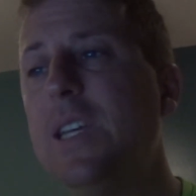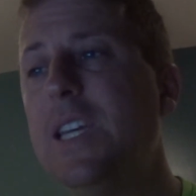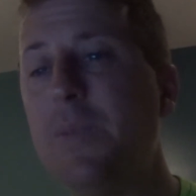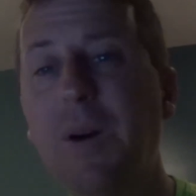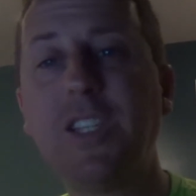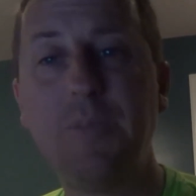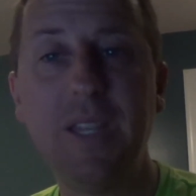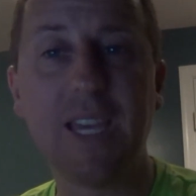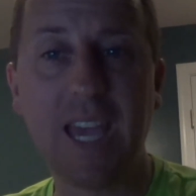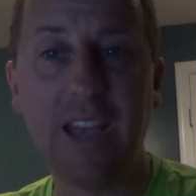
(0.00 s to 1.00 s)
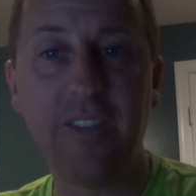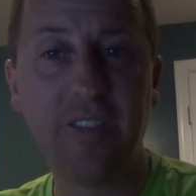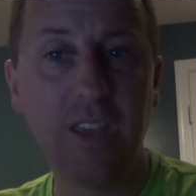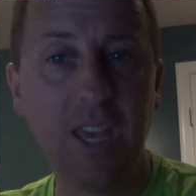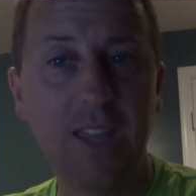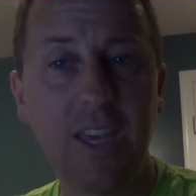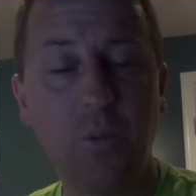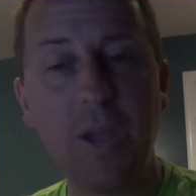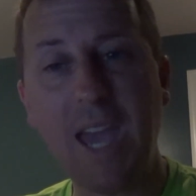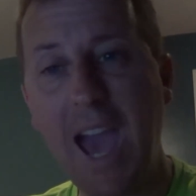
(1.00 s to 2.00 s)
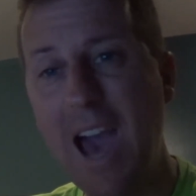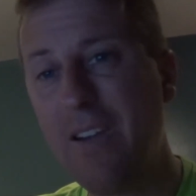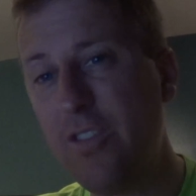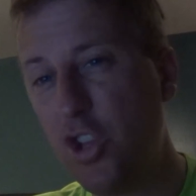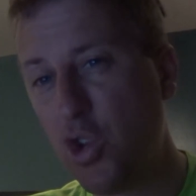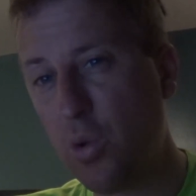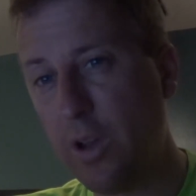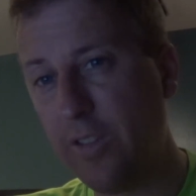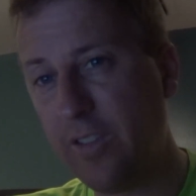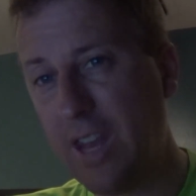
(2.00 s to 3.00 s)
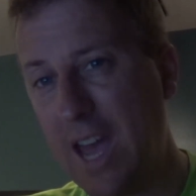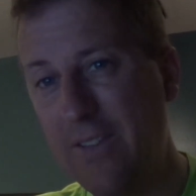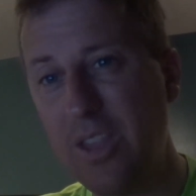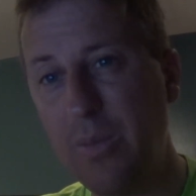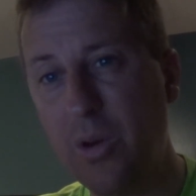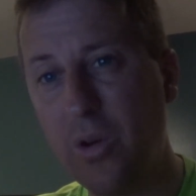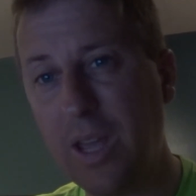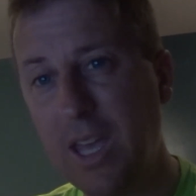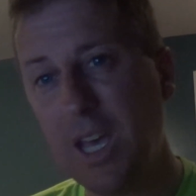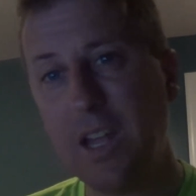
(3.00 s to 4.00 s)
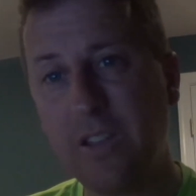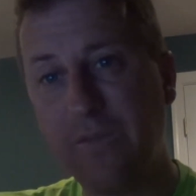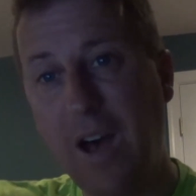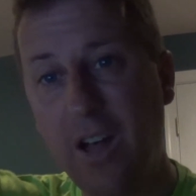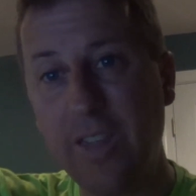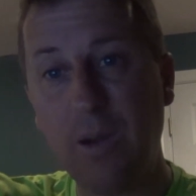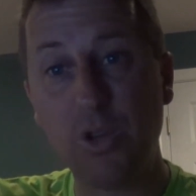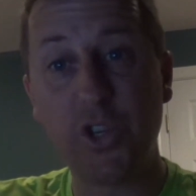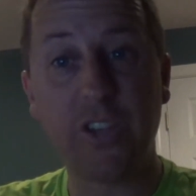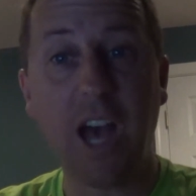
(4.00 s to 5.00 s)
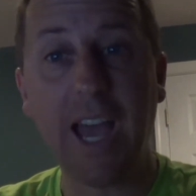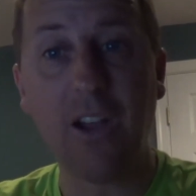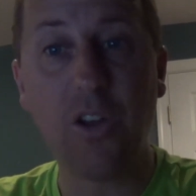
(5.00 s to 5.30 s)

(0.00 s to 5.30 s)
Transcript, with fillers: it must be the case that we have the choice and have the ability to follow that which is higher,